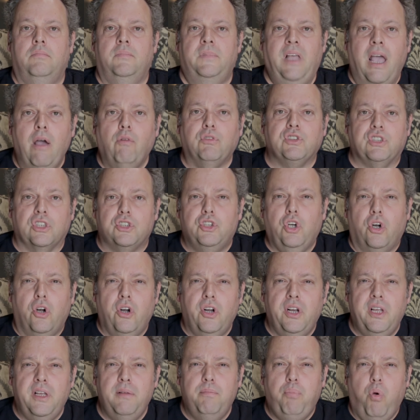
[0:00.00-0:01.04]
That was a
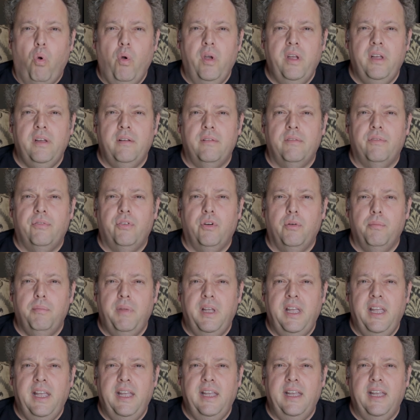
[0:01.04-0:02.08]
turning point for
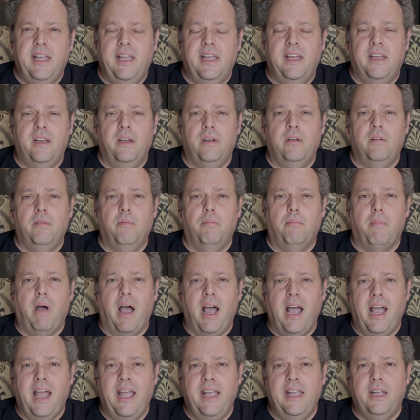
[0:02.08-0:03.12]
me in
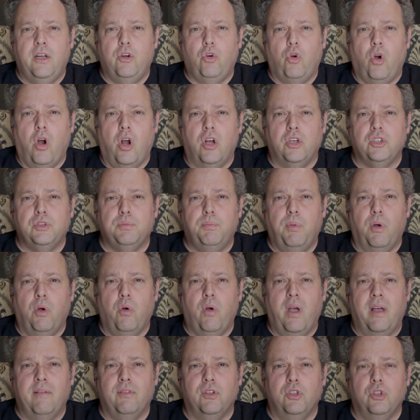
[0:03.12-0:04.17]
my
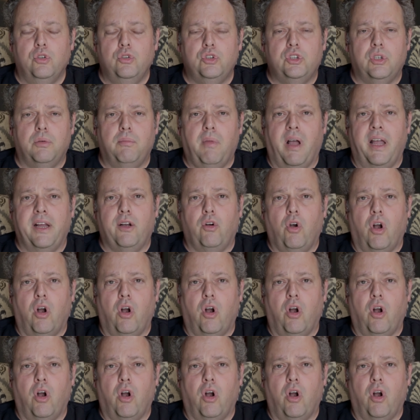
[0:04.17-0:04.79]
crossbow evolution, my